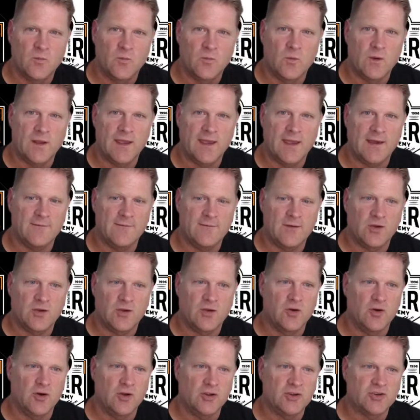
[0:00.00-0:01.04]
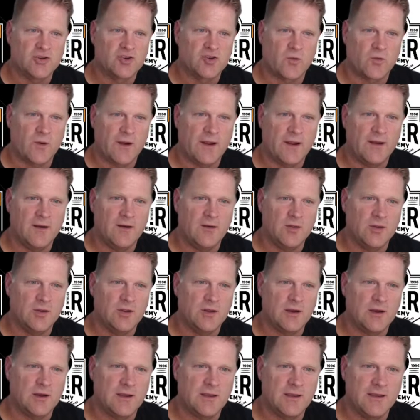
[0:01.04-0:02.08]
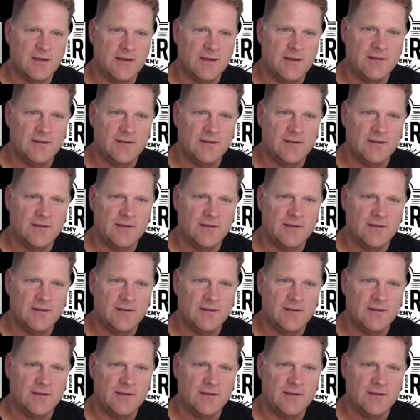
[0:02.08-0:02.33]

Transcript: We have a good trail look.